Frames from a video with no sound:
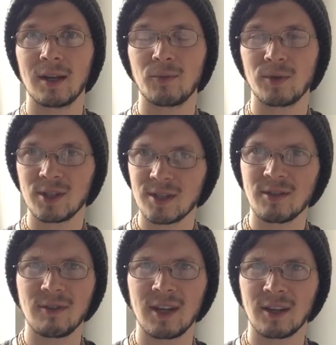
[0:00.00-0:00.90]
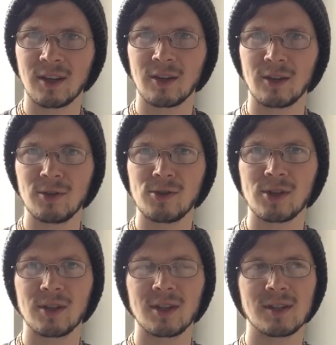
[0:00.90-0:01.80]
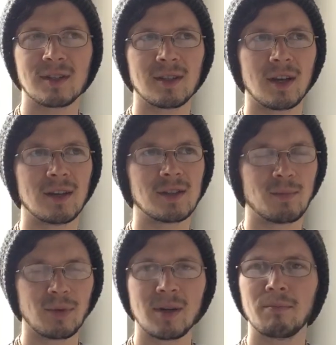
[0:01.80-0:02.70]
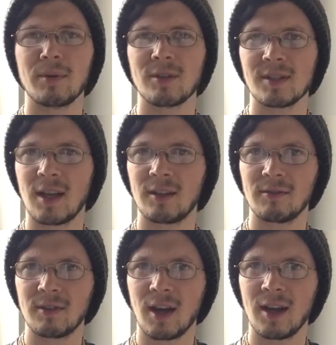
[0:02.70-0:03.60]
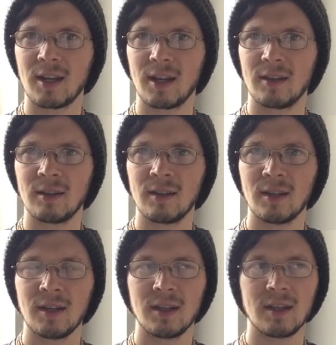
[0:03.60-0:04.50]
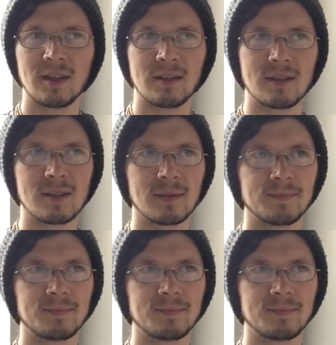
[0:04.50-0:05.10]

which is the Vedic conclusion. This supreme personality of Godhead is